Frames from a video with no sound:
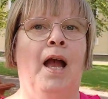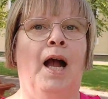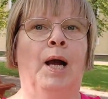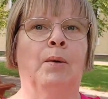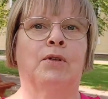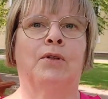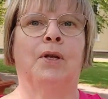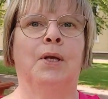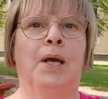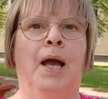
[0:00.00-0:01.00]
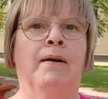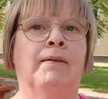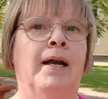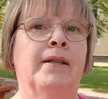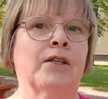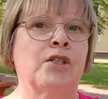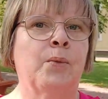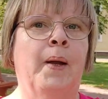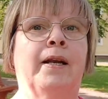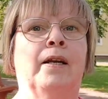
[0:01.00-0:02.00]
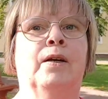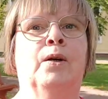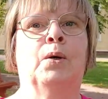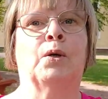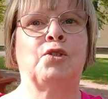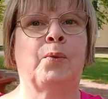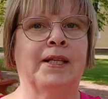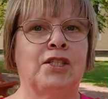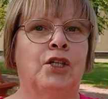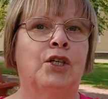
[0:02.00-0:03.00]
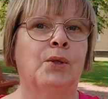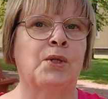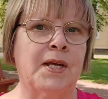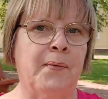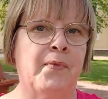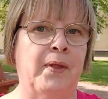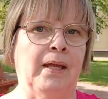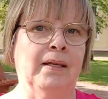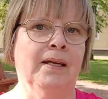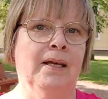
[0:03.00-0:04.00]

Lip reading: I would have either a sweater or a sweatshirt or something,